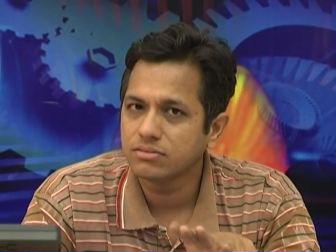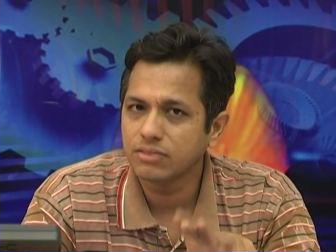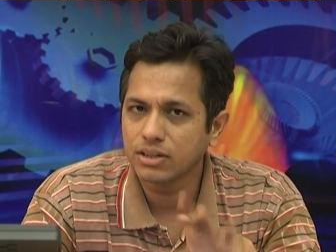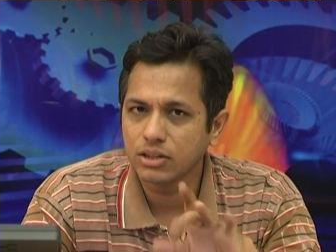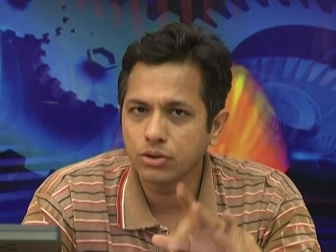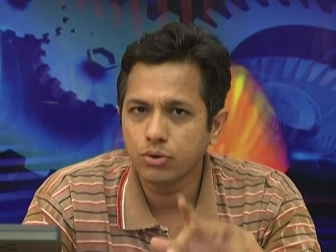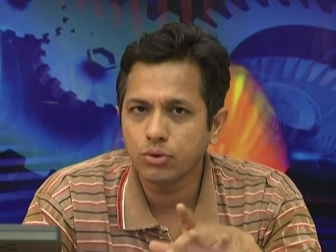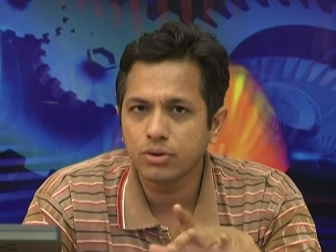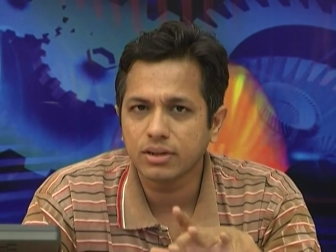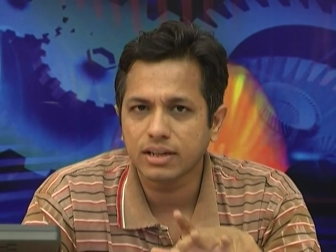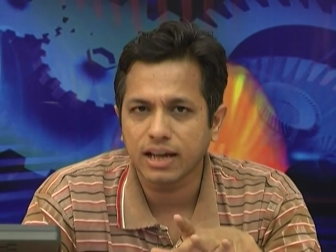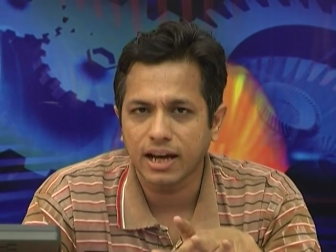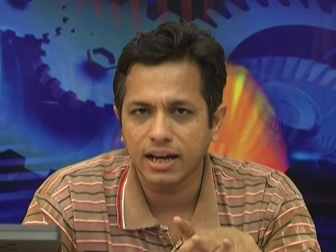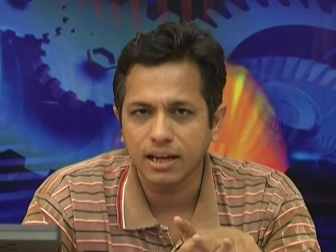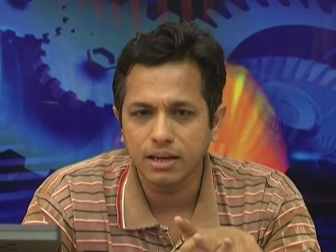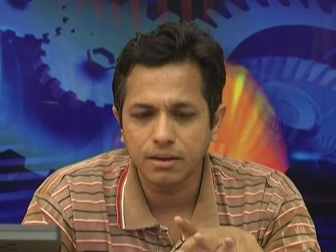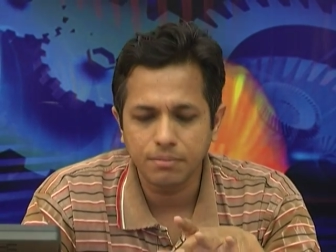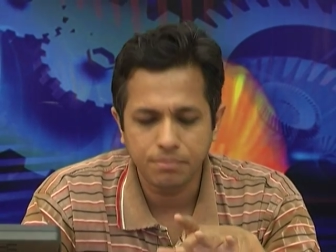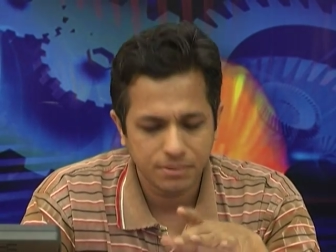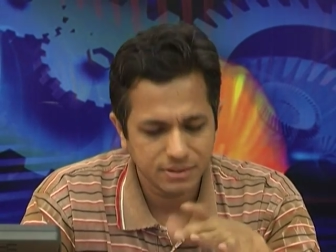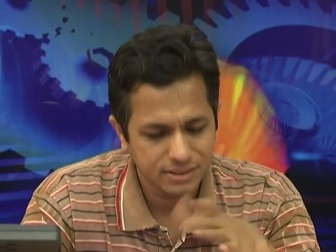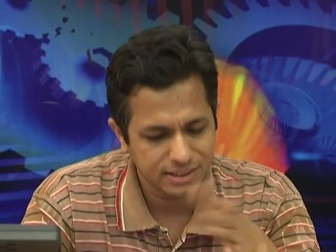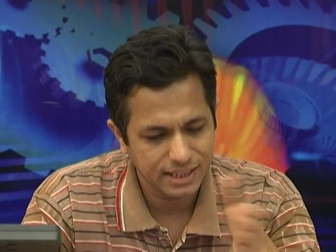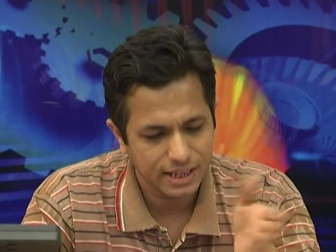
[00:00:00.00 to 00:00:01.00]
when you
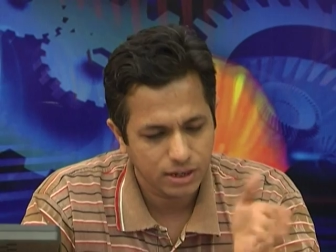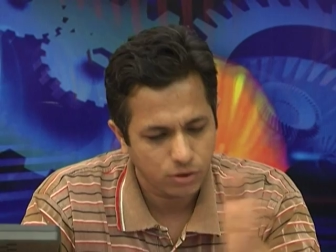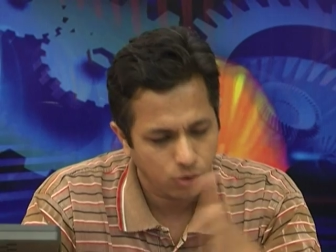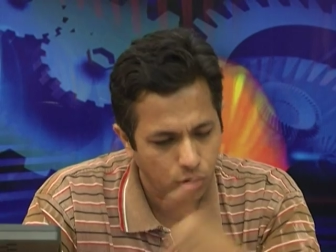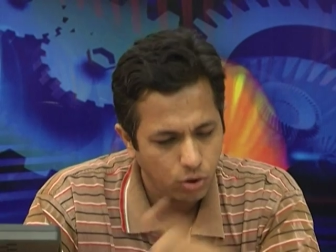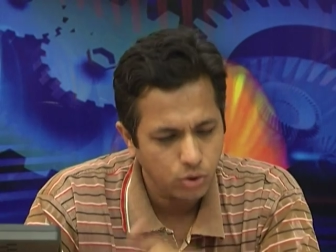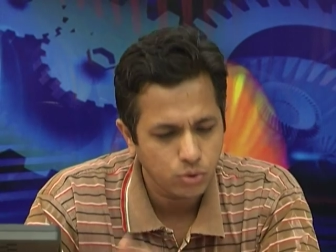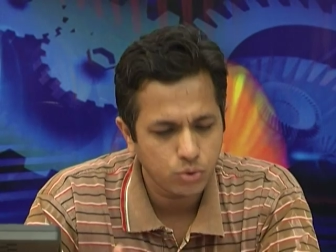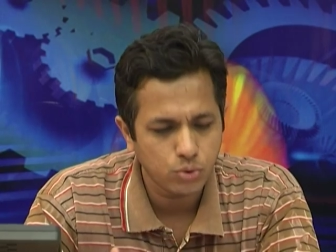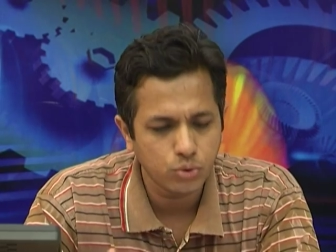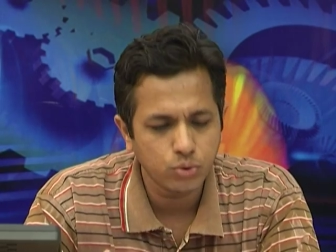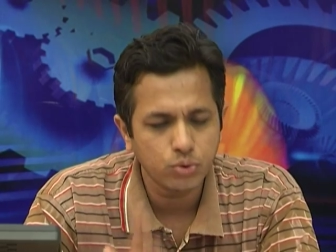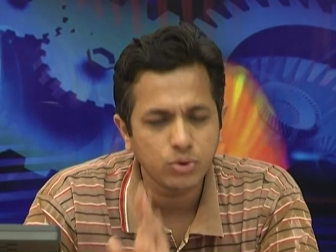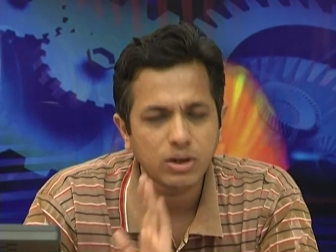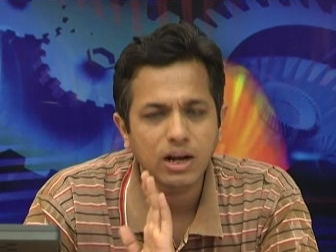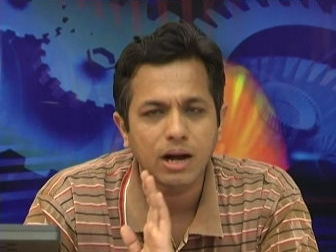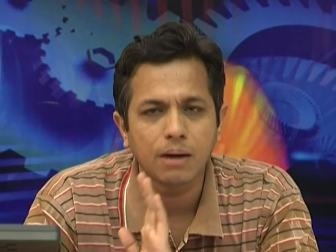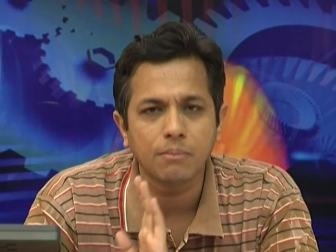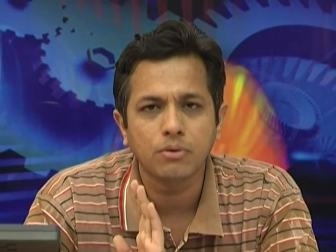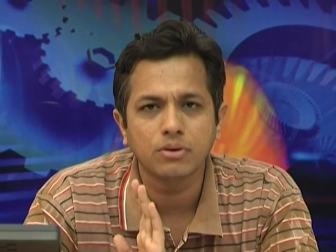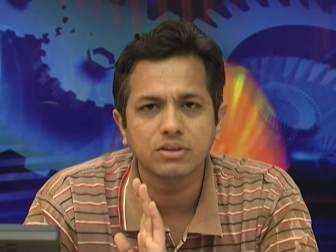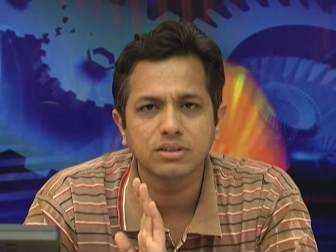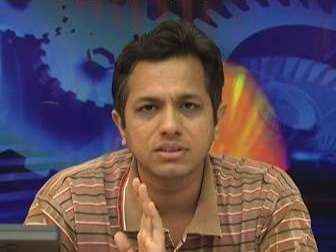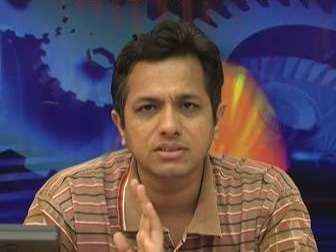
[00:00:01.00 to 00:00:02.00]
type they are not going to
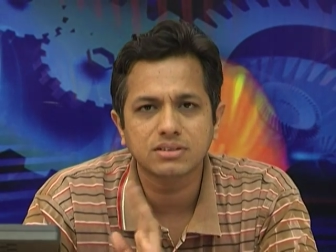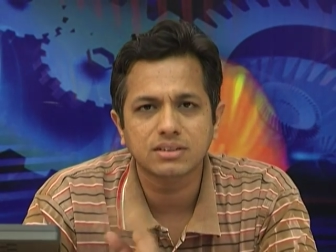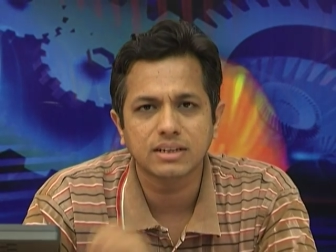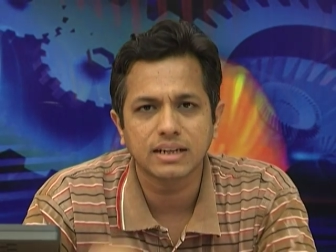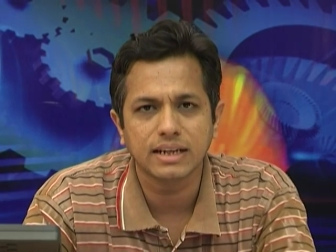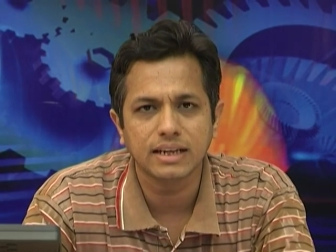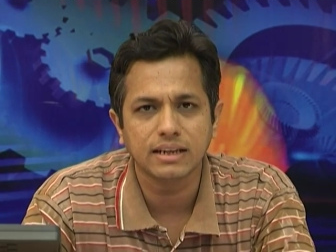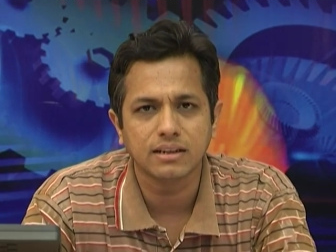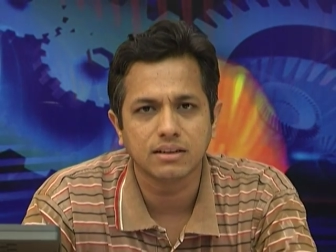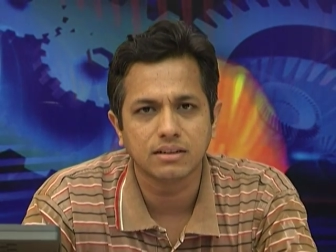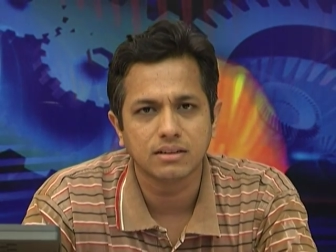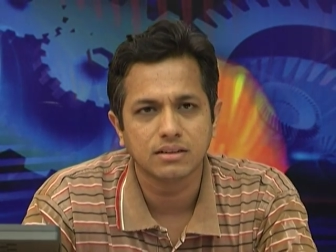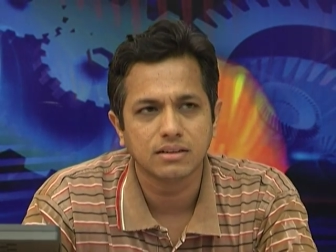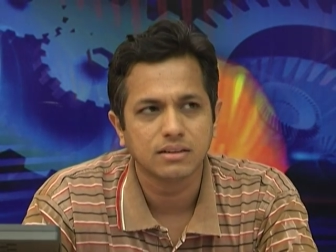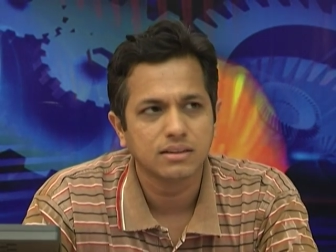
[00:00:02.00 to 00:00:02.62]
come on the screen